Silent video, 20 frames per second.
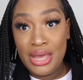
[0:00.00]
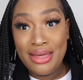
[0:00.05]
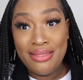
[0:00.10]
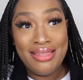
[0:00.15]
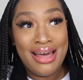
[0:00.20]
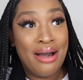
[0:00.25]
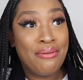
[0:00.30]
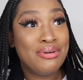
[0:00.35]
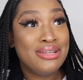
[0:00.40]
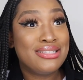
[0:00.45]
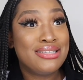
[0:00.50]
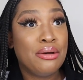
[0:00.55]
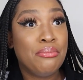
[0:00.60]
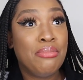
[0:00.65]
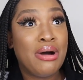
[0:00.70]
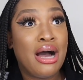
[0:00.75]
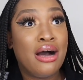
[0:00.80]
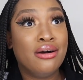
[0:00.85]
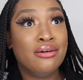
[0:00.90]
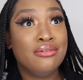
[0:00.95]
That was
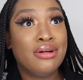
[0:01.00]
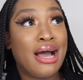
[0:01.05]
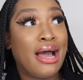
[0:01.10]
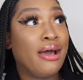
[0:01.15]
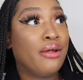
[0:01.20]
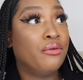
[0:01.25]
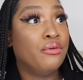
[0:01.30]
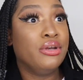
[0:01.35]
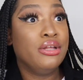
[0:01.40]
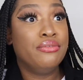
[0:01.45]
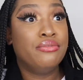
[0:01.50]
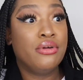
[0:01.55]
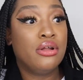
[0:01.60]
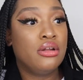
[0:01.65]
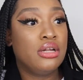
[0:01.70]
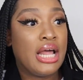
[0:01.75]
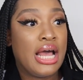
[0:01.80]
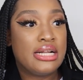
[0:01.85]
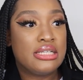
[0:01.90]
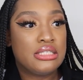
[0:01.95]
about,
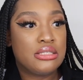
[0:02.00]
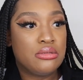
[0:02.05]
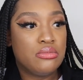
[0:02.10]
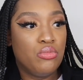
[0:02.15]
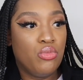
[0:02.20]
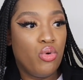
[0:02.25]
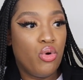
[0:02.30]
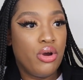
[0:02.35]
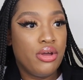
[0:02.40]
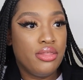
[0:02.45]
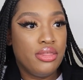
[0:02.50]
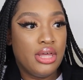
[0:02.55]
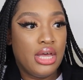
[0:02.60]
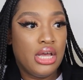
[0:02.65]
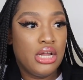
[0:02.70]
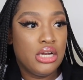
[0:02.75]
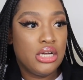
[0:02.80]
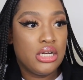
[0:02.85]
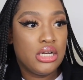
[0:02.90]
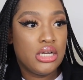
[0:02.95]
that's more
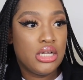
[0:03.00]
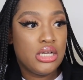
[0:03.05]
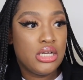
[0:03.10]
than,